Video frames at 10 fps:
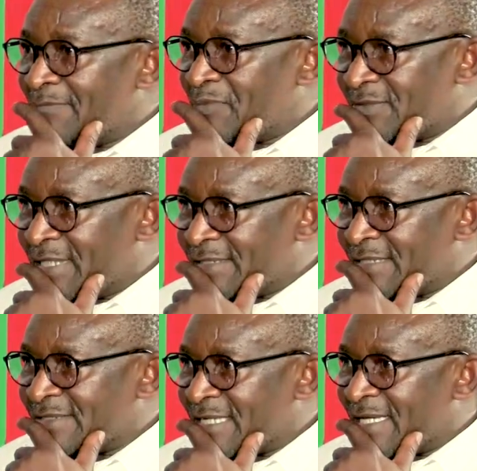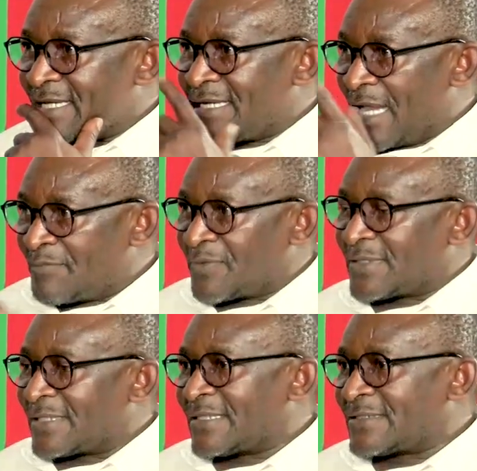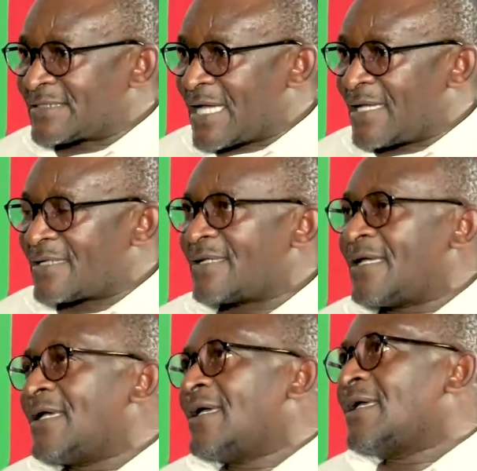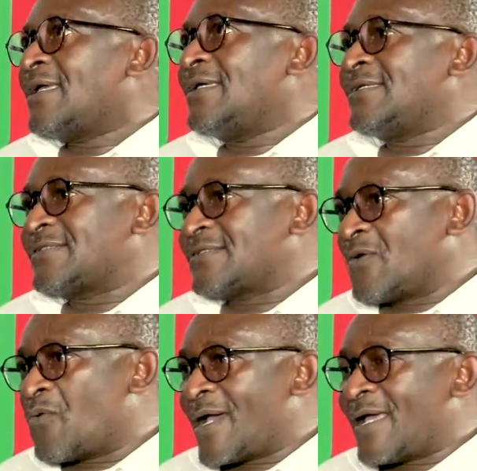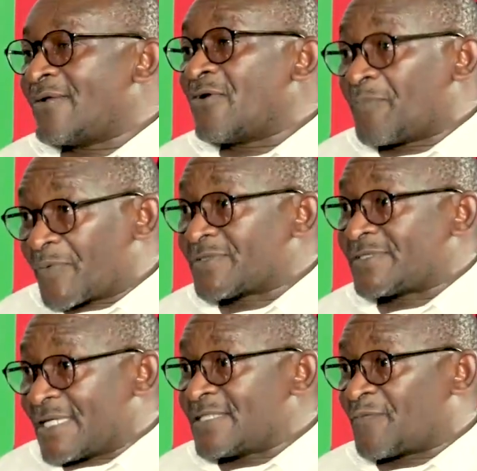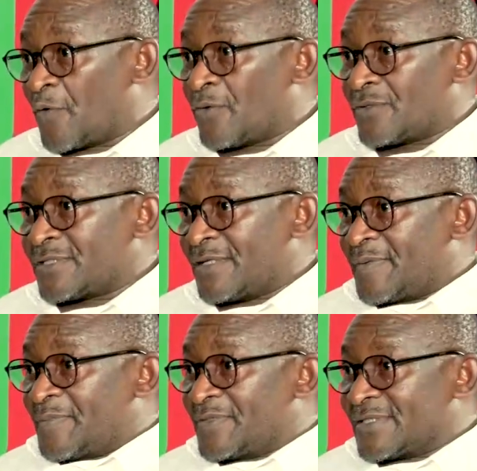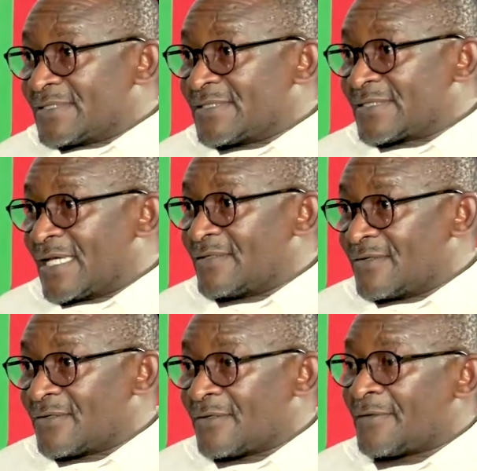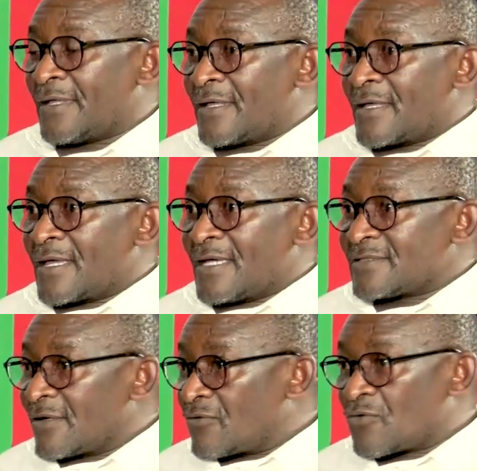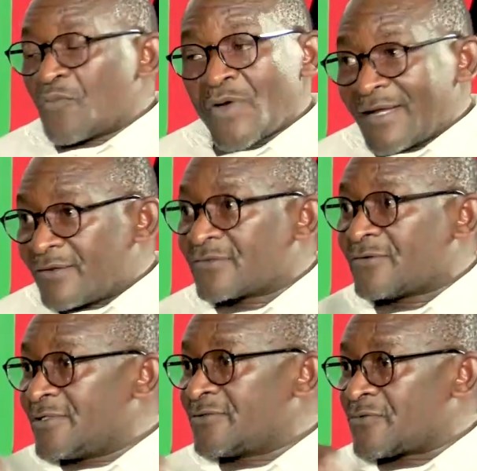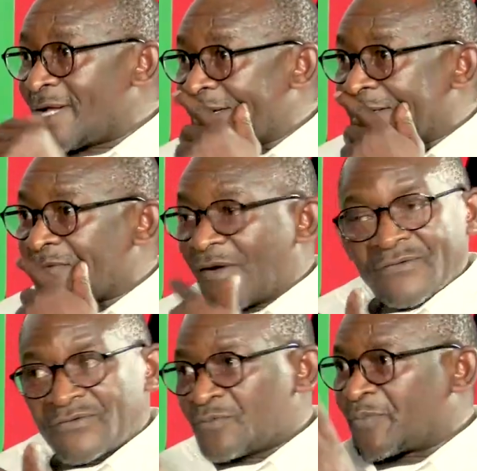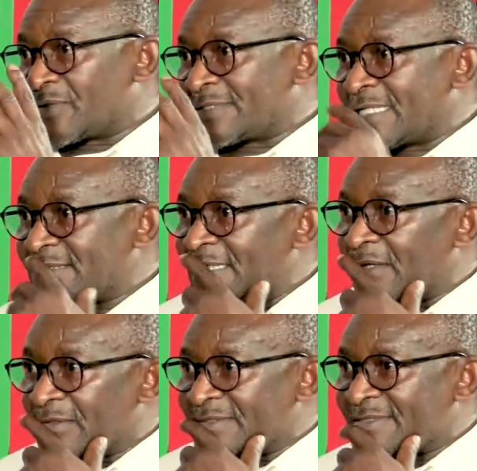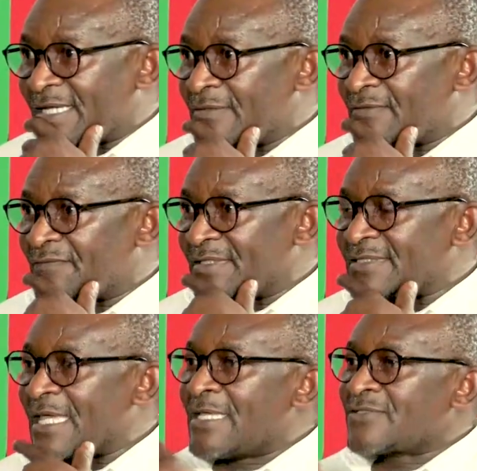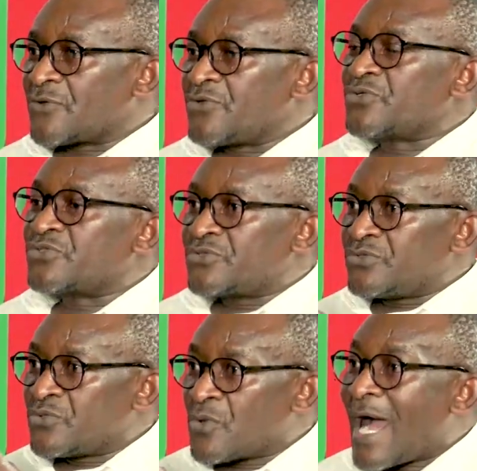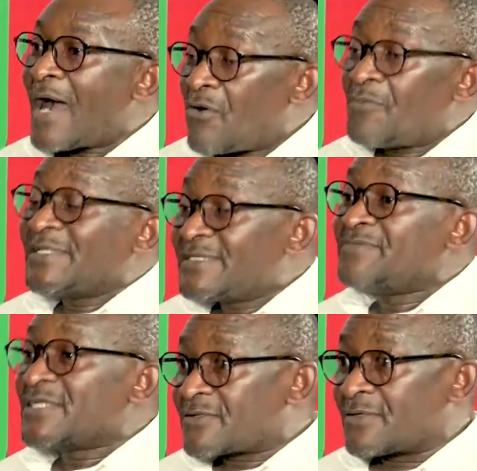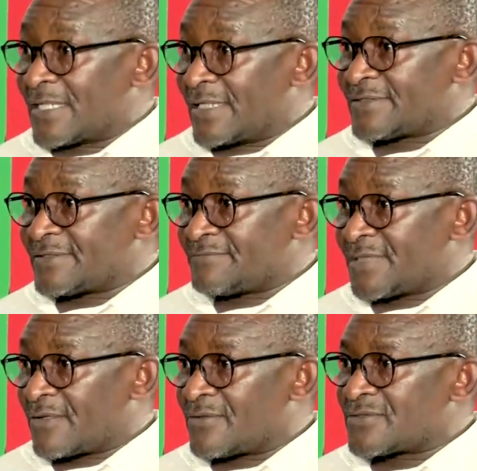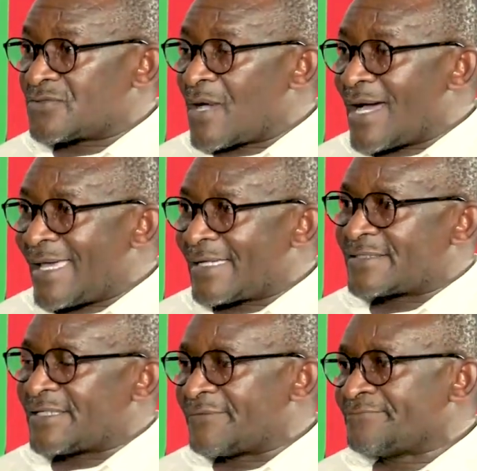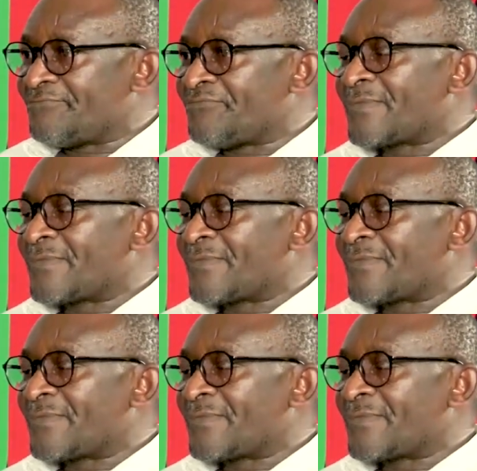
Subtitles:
unprotected strike. An unprotected strike is where no procedure is followed. And people just decide, no, as a group, we are not going to work, we are going to protest and all these kind of things. So you are committing misconduct because you are acting